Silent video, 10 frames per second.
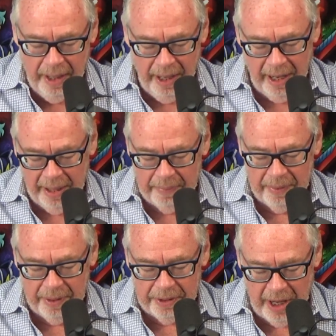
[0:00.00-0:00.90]

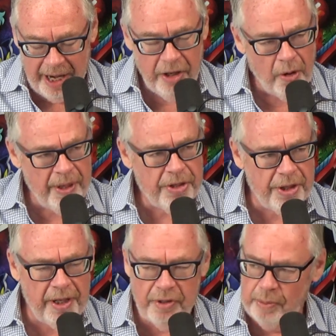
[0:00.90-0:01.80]
Ty Domi,
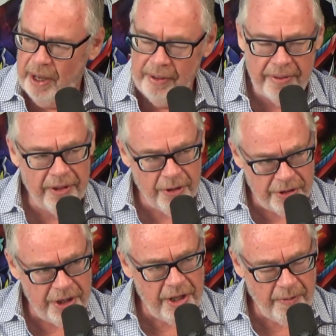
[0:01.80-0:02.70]
Steve Smith, you'll
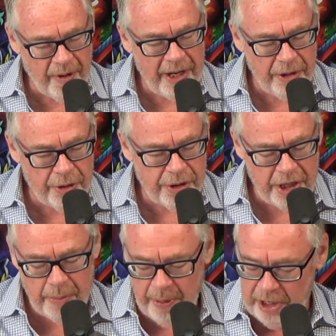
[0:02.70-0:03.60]
see the fight, you'll
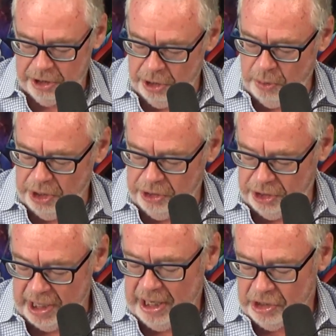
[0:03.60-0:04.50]
see the punch, and you can
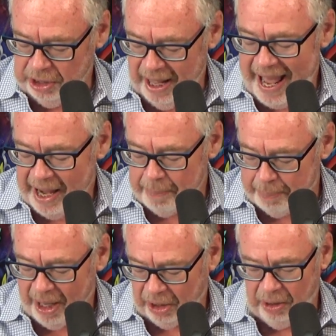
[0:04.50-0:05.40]
see his
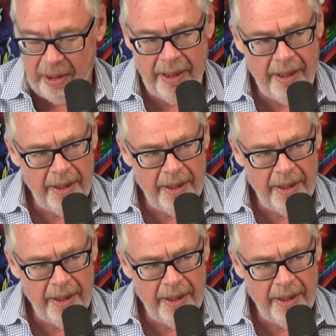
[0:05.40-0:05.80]
leg buckle.